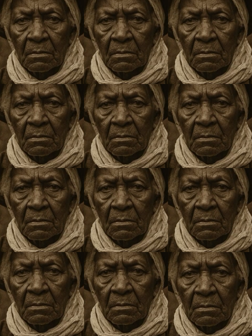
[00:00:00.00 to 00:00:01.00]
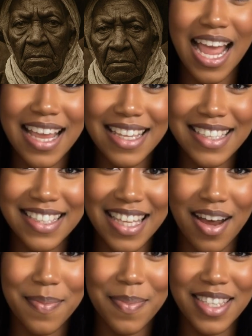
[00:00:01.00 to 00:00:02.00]
She lived in the tiny
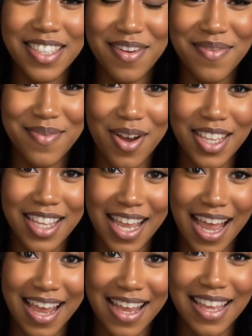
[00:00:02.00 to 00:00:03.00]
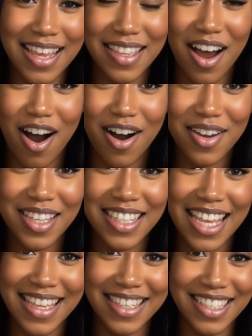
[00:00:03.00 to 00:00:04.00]
settlement of Frenier in the early
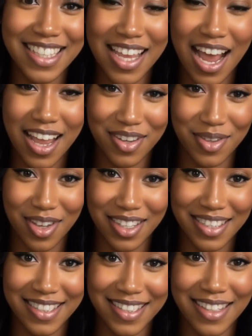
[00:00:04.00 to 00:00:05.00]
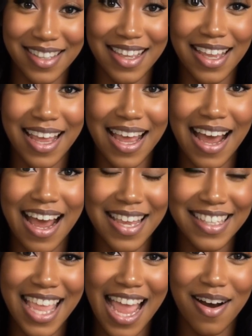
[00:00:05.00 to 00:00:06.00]
1900s, a
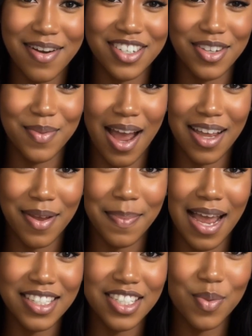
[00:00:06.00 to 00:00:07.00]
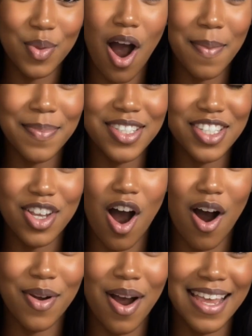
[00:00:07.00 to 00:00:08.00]
town surrounded by swamps,
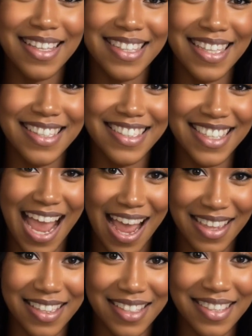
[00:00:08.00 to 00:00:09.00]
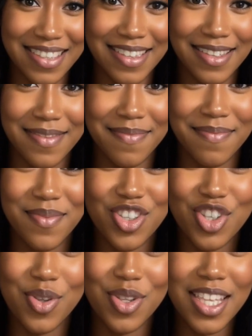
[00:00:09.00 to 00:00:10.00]
sawgrass, and silence.
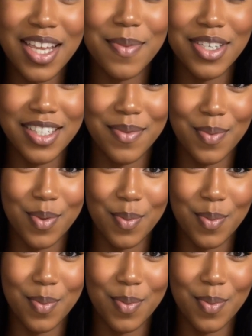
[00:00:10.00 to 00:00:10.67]
Julia was a root